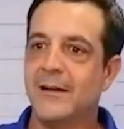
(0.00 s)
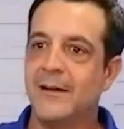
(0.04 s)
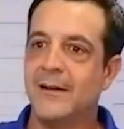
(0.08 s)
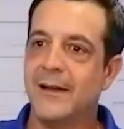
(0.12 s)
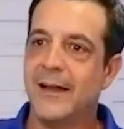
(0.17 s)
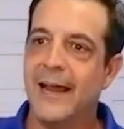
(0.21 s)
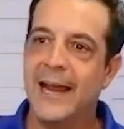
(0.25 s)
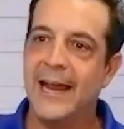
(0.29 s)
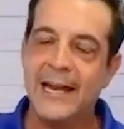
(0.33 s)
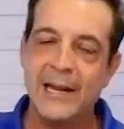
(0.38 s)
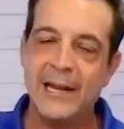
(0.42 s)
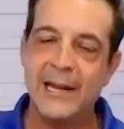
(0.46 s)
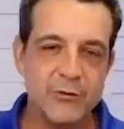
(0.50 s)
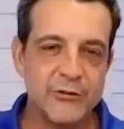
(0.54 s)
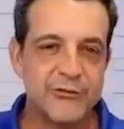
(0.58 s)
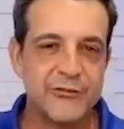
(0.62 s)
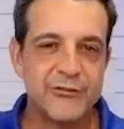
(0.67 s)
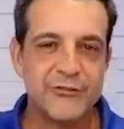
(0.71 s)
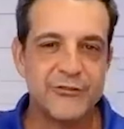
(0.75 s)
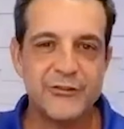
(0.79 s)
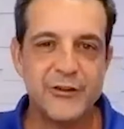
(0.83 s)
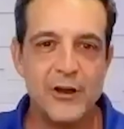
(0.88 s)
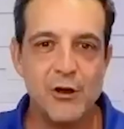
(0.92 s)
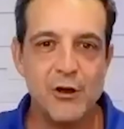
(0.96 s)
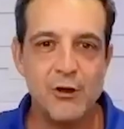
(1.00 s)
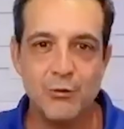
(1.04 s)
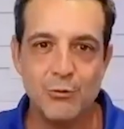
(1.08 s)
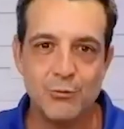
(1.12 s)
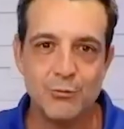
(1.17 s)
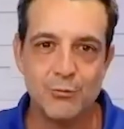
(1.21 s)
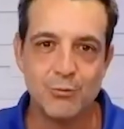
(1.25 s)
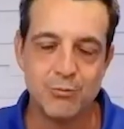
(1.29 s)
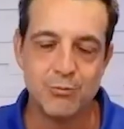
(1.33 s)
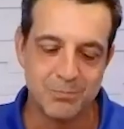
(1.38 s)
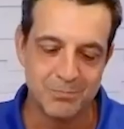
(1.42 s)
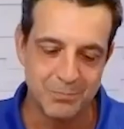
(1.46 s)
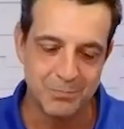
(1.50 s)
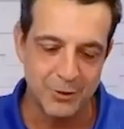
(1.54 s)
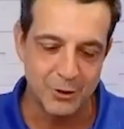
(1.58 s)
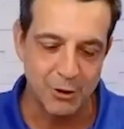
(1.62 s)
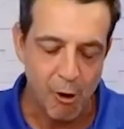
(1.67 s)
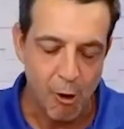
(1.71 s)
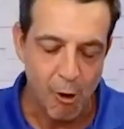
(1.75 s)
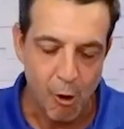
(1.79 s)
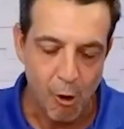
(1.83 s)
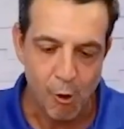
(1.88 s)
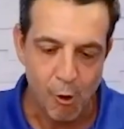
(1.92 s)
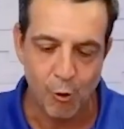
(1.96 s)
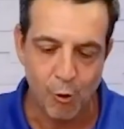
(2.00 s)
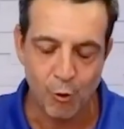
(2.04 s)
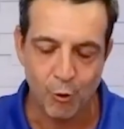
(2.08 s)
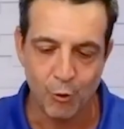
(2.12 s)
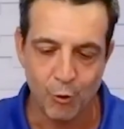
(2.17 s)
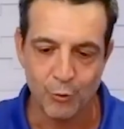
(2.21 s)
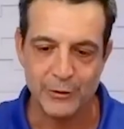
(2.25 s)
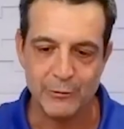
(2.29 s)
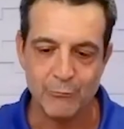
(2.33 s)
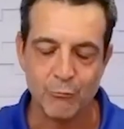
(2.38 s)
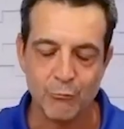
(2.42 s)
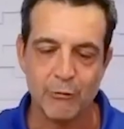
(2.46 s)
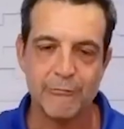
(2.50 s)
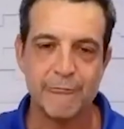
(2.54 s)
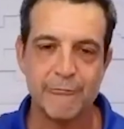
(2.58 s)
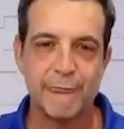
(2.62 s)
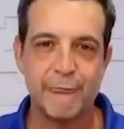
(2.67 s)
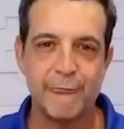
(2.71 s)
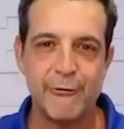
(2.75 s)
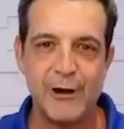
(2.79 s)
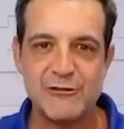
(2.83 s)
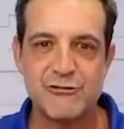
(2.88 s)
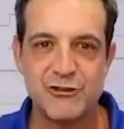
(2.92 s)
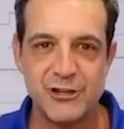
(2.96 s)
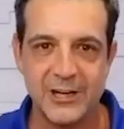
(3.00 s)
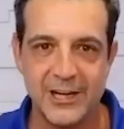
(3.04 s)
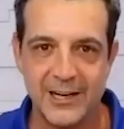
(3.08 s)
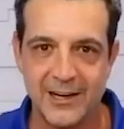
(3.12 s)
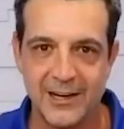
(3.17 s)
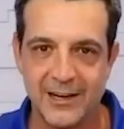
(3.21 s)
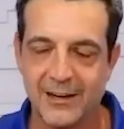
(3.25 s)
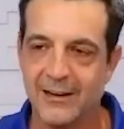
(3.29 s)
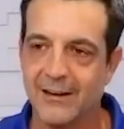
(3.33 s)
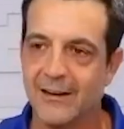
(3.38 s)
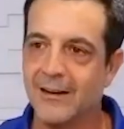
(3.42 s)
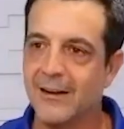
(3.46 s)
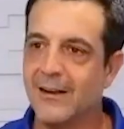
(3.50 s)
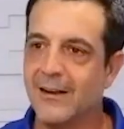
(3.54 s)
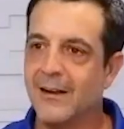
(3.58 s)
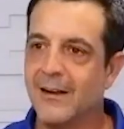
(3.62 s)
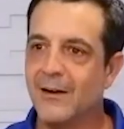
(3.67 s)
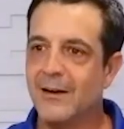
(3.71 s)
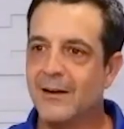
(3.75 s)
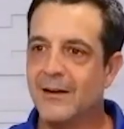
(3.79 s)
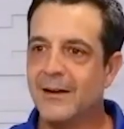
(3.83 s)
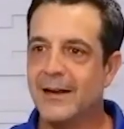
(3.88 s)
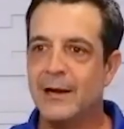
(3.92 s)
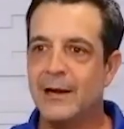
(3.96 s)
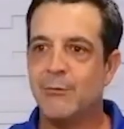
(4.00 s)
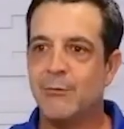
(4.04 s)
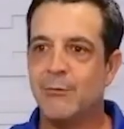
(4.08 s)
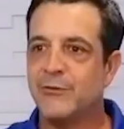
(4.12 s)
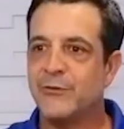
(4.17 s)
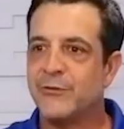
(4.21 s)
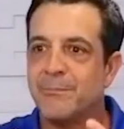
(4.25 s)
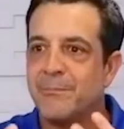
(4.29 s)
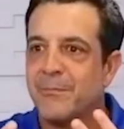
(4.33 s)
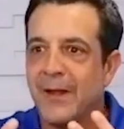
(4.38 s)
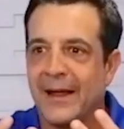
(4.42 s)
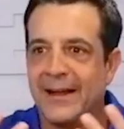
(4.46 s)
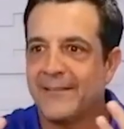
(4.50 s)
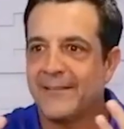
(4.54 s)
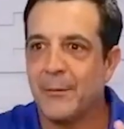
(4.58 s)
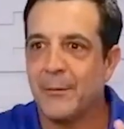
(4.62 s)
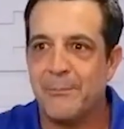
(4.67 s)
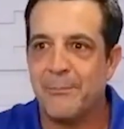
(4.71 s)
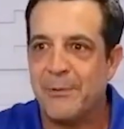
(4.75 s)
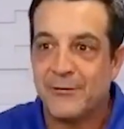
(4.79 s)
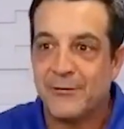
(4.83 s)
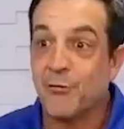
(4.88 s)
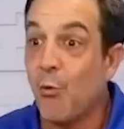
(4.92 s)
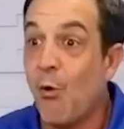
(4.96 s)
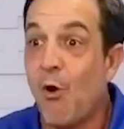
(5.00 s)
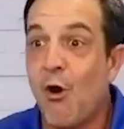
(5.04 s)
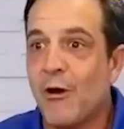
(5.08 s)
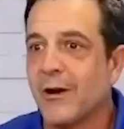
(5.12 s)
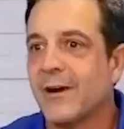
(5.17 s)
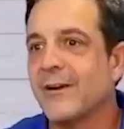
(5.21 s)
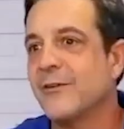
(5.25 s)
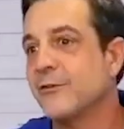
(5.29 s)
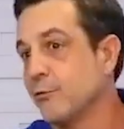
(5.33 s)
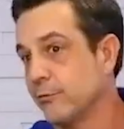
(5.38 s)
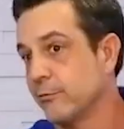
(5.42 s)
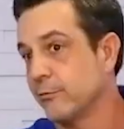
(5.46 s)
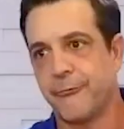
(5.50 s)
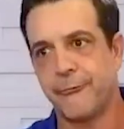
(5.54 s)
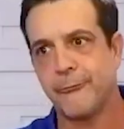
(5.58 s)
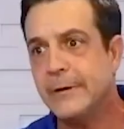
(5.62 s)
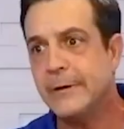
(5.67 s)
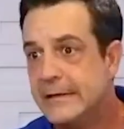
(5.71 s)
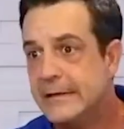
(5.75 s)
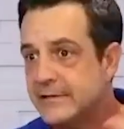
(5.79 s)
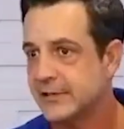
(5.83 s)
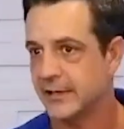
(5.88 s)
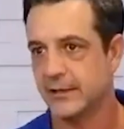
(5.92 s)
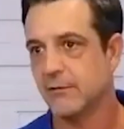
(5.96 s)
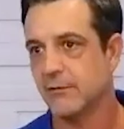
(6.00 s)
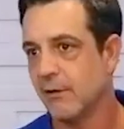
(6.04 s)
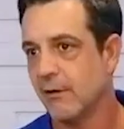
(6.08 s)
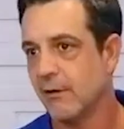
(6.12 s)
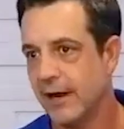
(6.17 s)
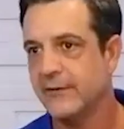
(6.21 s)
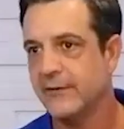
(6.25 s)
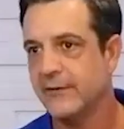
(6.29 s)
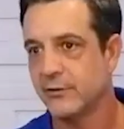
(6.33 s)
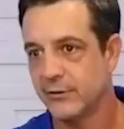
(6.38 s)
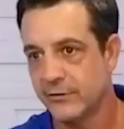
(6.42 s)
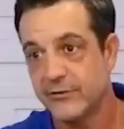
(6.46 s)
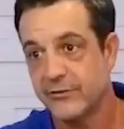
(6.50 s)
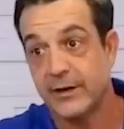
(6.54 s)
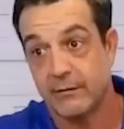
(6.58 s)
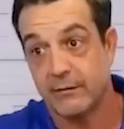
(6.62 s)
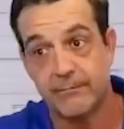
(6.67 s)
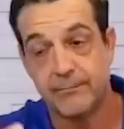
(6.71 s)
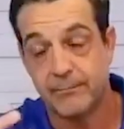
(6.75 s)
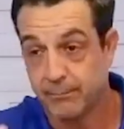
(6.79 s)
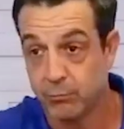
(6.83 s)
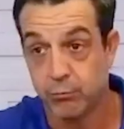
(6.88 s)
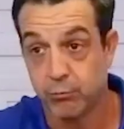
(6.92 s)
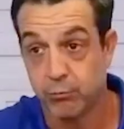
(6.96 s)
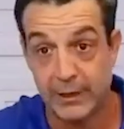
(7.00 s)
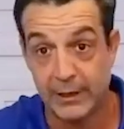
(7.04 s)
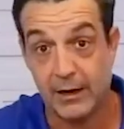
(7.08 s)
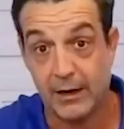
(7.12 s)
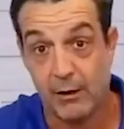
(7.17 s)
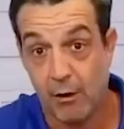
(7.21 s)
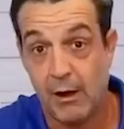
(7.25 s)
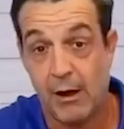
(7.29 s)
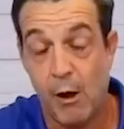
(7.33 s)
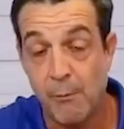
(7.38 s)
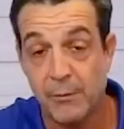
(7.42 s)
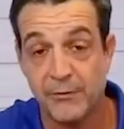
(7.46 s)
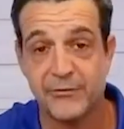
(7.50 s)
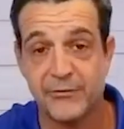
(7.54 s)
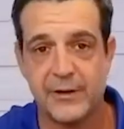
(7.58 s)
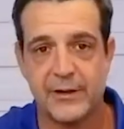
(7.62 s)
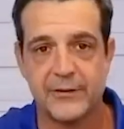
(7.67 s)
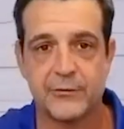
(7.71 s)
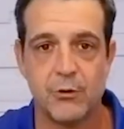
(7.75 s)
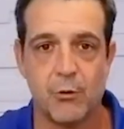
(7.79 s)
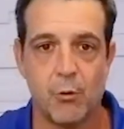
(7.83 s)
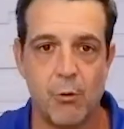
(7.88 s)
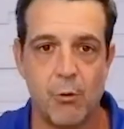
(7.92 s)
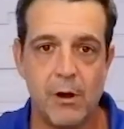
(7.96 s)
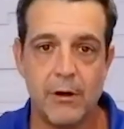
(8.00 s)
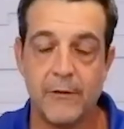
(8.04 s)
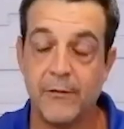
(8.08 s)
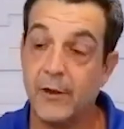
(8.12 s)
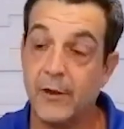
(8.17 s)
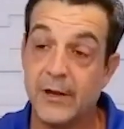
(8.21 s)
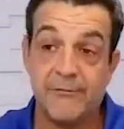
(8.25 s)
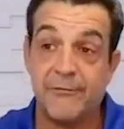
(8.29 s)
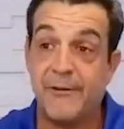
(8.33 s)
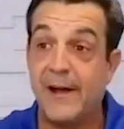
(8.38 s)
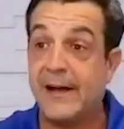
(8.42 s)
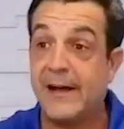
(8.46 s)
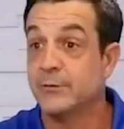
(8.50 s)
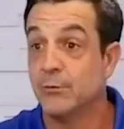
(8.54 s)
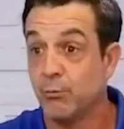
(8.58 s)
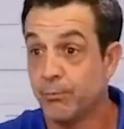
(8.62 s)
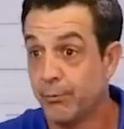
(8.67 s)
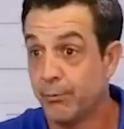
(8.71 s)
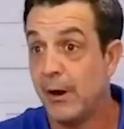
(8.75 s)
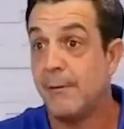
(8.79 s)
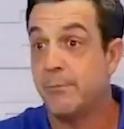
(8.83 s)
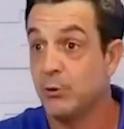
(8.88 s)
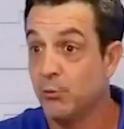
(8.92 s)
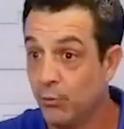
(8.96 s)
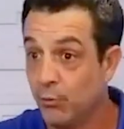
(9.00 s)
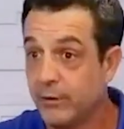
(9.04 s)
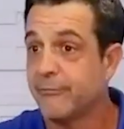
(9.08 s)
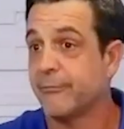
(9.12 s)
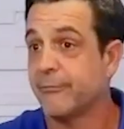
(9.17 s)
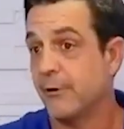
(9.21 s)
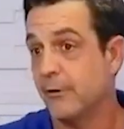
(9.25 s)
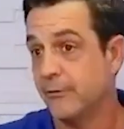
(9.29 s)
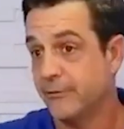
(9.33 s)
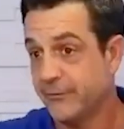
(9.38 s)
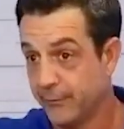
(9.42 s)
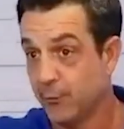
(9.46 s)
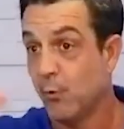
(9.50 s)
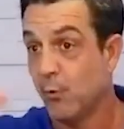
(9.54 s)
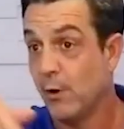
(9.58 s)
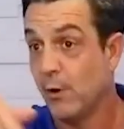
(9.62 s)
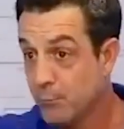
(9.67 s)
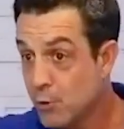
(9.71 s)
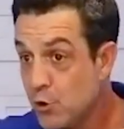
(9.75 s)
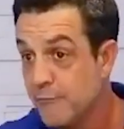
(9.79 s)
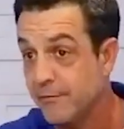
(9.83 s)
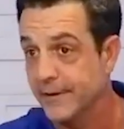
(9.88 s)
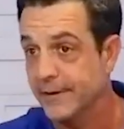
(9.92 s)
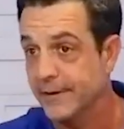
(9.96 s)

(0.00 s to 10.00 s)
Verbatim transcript: And it was so cold and refreshing and it was like the best water because it was freezing, right? So it's like really almost ice cold water. In fact, it probably would have froze if it wasn't moving.